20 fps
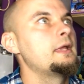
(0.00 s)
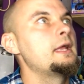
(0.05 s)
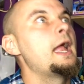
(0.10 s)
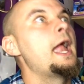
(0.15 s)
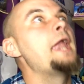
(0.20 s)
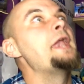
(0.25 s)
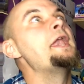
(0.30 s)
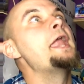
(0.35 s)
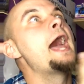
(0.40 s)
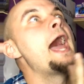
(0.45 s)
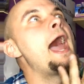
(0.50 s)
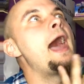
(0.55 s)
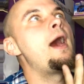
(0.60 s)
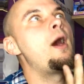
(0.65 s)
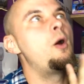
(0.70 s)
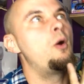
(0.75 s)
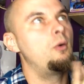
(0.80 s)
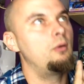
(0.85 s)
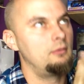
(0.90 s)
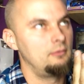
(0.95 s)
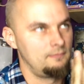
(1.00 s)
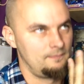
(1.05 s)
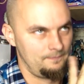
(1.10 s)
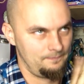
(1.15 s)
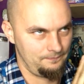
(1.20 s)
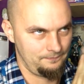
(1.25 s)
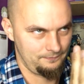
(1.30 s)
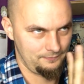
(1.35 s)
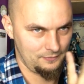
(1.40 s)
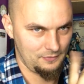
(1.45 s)
And now,
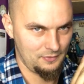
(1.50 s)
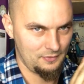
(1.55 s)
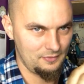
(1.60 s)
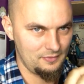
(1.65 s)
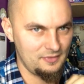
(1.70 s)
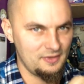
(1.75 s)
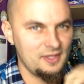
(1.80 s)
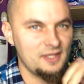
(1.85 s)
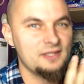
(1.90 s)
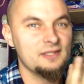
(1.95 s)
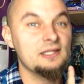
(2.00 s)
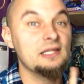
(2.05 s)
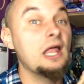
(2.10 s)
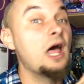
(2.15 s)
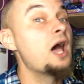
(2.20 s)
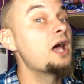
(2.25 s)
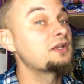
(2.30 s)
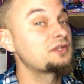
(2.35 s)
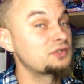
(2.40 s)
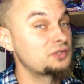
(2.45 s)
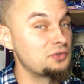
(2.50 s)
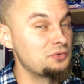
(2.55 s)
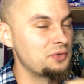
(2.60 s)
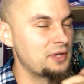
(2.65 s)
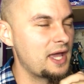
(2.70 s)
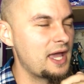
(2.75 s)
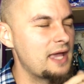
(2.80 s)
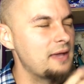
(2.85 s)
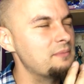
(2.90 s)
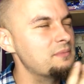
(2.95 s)
the last two
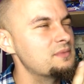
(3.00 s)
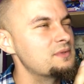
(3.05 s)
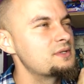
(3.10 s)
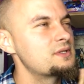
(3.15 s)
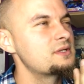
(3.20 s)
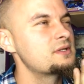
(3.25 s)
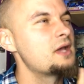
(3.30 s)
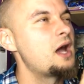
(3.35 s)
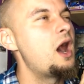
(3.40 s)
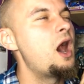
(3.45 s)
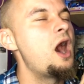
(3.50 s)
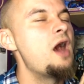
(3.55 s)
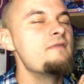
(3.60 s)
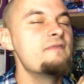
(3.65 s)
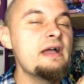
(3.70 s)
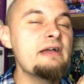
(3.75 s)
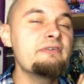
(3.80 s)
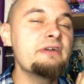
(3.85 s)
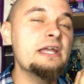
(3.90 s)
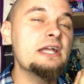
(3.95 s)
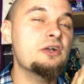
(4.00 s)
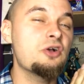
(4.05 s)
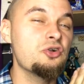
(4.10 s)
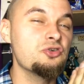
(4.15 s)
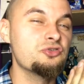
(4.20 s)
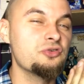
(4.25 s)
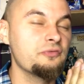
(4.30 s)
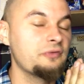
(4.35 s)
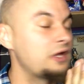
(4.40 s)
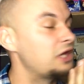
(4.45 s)
games are very
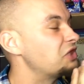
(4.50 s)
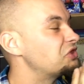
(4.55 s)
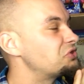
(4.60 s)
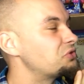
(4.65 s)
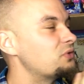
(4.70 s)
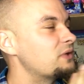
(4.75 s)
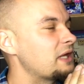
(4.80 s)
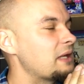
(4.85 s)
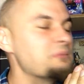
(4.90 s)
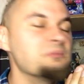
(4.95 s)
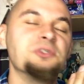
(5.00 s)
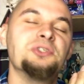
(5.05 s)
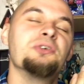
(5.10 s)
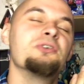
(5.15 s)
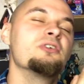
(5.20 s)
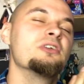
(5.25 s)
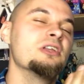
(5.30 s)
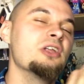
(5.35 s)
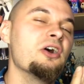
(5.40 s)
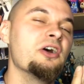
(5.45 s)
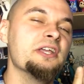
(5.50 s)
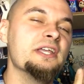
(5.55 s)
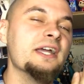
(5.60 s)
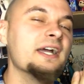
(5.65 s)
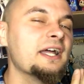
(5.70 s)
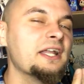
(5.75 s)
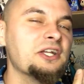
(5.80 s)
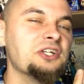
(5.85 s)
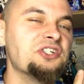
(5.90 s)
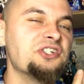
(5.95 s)
controversial, and I'm sure a lot of you are
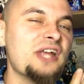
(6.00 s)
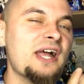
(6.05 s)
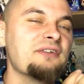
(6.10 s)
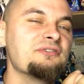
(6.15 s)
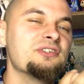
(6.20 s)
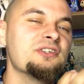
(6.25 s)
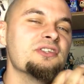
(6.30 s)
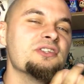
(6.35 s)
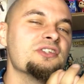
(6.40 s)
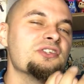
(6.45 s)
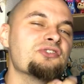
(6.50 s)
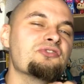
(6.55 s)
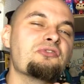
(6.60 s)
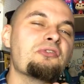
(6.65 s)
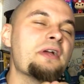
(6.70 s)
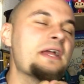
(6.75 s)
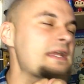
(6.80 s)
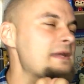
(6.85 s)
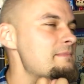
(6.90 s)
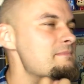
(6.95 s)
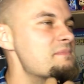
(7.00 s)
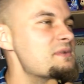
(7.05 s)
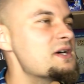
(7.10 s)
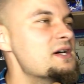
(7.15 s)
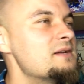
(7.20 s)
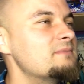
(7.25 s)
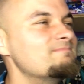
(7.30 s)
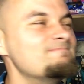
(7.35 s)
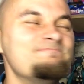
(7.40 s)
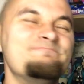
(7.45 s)
going to shout at the screen,
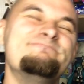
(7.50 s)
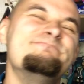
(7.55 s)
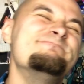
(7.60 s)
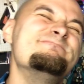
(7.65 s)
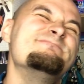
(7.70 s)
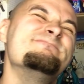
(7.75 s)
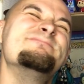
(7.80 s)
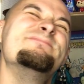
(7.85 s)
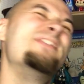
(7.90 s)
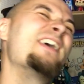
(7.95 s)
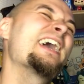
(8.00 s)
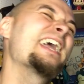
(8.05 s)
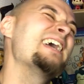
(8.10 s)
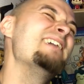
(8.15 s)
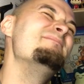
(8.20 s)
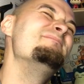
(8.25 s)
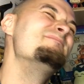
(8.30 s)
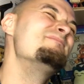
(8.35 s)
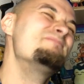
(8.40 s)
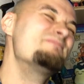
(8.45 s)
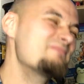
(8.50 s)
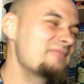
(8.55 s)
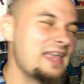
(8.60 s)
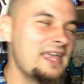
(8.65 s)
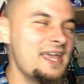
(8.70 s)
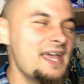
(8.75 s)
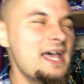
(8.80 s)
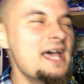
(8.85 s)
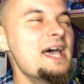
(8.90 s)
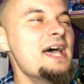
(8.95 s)
but fuck it.
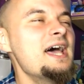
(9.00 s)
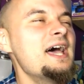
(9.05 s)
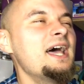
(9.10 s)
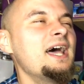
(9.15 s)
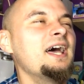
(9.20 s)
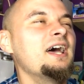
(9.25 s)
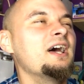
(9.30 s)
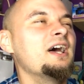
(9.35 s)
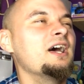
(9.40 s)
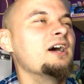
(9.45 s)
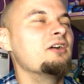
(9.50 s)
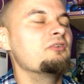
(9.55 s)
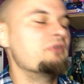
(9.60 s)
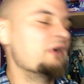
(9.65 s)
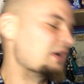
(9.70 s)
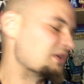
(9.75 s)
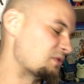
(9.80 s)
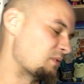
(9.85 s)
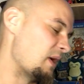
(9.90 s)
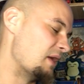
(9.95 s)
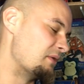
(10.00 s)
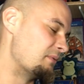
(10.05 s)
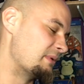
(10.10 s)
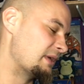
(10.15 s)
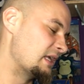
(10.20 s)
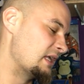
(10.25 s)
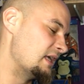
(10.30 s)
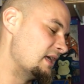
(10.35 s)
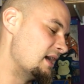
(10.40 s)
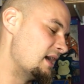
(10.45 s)
First one will
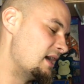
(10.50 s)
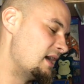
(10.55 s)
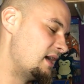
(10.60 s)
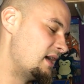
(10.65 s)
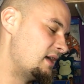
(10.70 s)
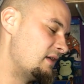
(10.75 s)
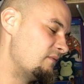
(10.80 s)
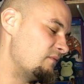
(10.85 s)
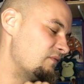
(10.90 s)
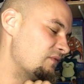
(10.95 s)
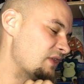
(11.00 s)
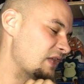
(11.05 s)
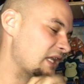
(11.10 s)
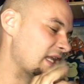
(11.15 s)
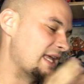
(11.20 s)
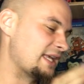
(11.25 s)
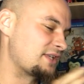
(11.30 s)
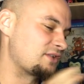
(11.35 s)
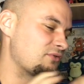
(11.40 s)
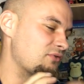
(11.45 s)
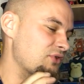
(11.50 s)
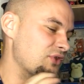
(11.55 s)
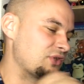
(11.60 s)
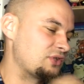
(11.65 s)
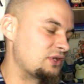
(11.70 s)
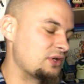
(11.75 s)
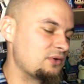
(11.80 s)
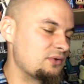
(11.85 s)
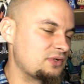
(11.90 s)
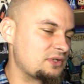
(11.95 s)
be the lesser of the
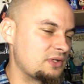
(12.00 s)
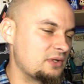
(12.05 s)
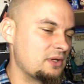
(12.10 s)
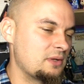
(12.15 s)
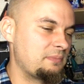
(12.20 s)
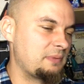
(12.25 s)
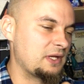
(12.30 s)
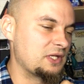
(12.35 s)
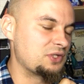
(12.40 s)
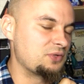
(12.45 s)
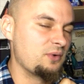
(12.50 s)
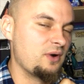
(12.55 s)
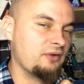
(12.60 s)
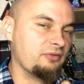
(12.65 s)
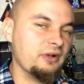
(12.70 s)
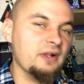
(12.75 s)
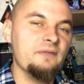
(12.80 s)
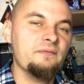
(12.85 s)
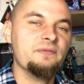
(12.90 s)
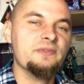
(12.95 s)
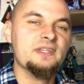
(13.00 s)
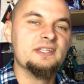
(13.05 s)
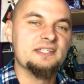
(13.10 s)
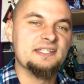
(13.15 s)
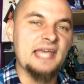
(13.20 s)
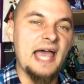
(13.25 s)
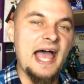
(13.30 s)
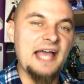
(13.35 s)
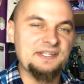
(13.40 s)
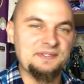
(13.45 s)
two, so piss you off.
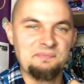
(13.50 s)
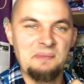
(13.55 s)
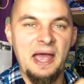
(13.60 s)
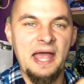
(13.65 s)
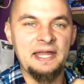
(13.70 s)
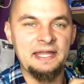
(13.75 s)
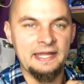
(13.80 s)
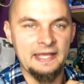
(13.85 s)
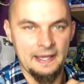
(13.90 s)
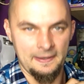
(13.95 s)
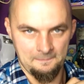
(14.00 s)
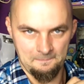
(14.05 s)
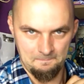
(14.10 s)
Taz-mania.